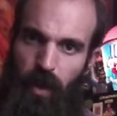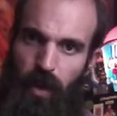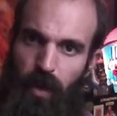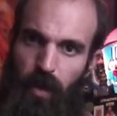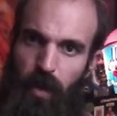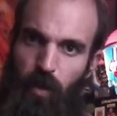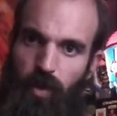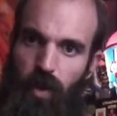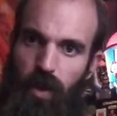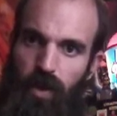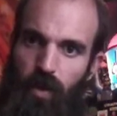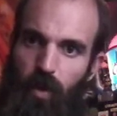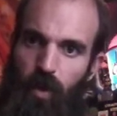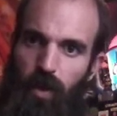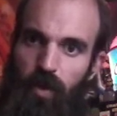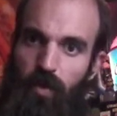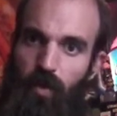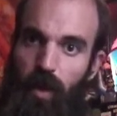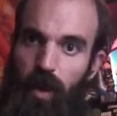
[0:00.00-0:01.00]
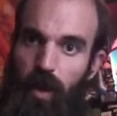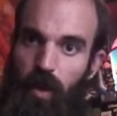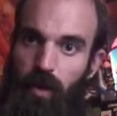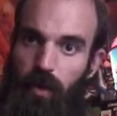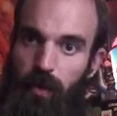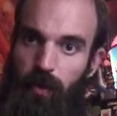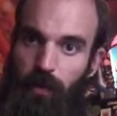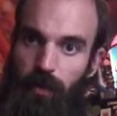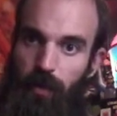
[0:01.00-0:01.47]
He plays it with his pick.
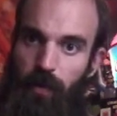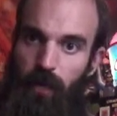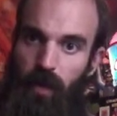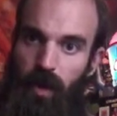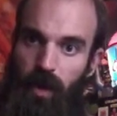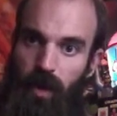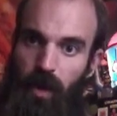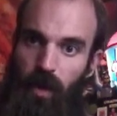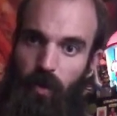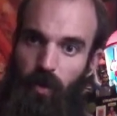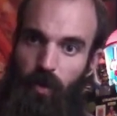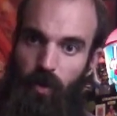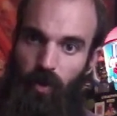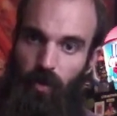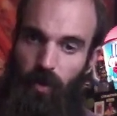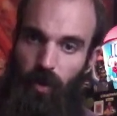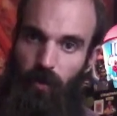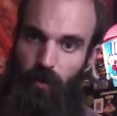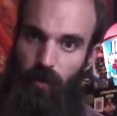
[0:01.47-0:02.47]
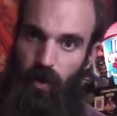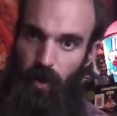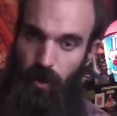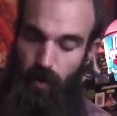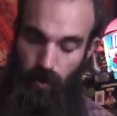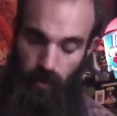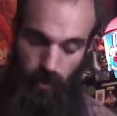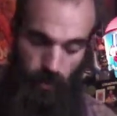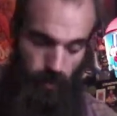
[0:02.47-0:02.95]
I'm using my
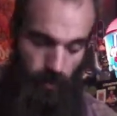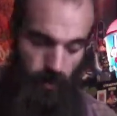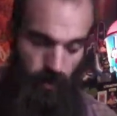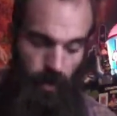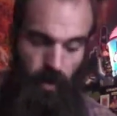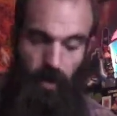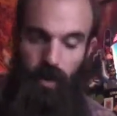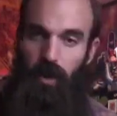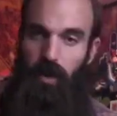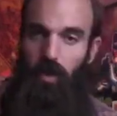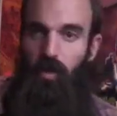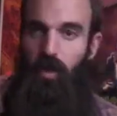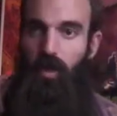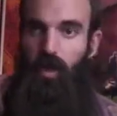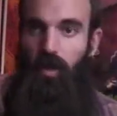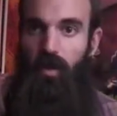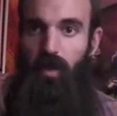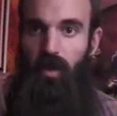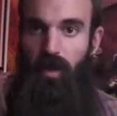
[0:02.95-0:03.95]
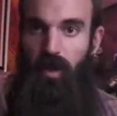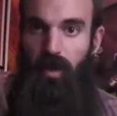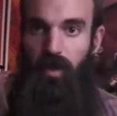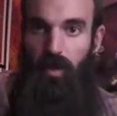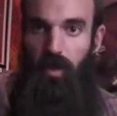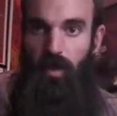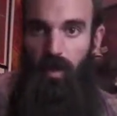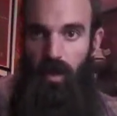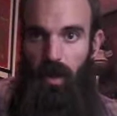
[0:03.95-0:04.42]
fingers, and that's what I wanted to
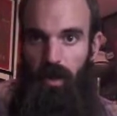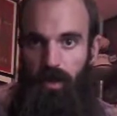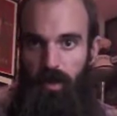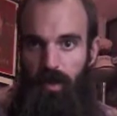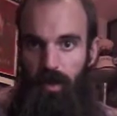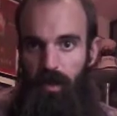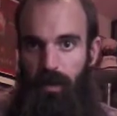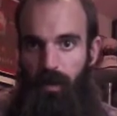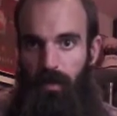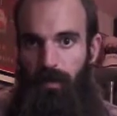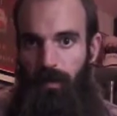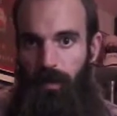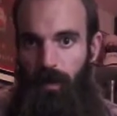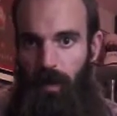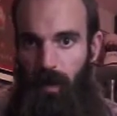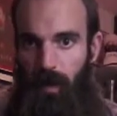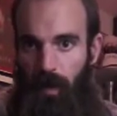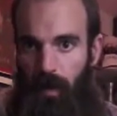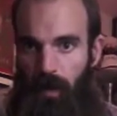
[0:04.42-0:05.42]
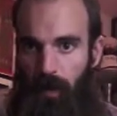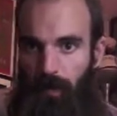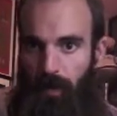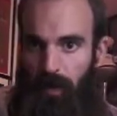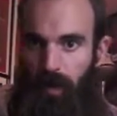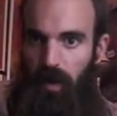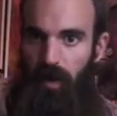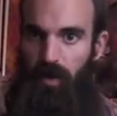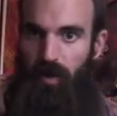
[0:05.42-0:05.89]
do the lesson on,
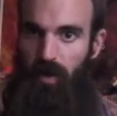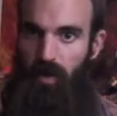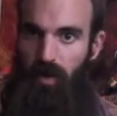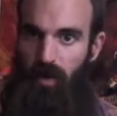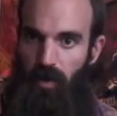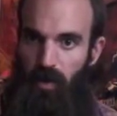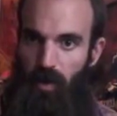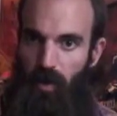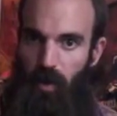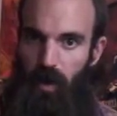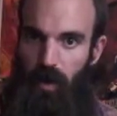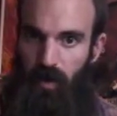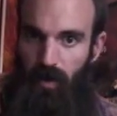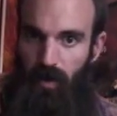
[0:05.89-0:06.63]
because this is a great